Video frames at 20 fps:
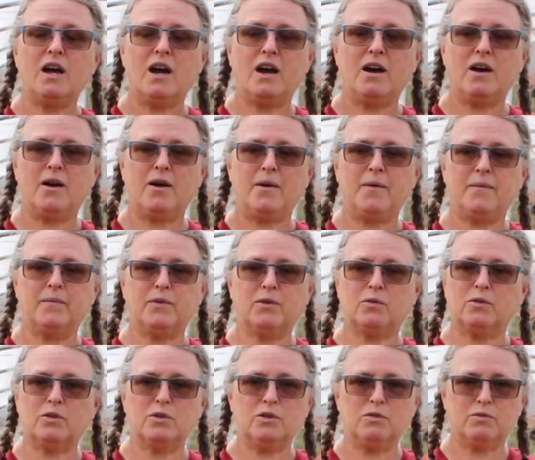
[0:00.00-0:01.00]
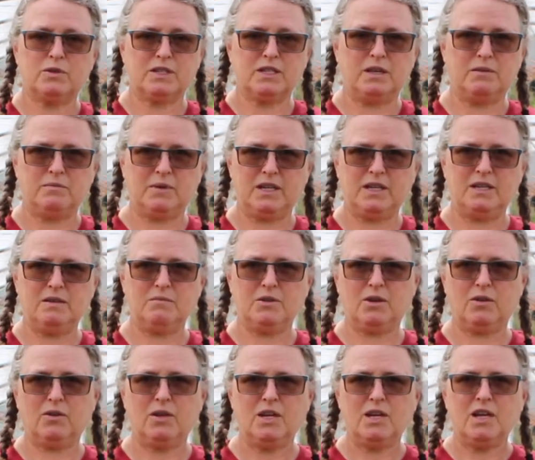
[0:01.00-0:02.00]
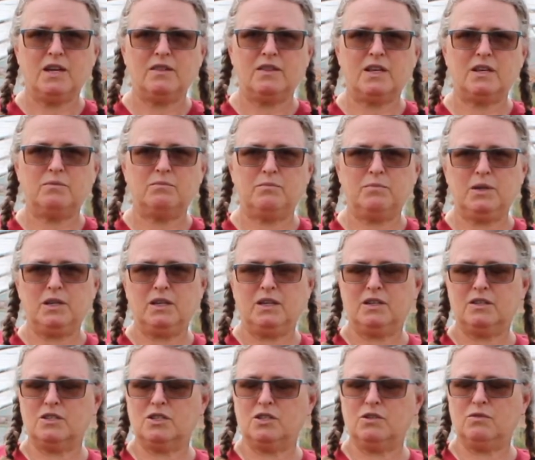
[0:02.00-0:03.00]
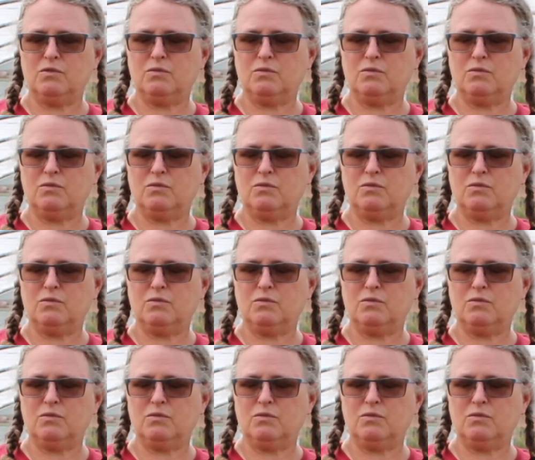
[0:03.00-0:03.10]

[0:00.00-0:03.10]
or you were sent by email, that beans,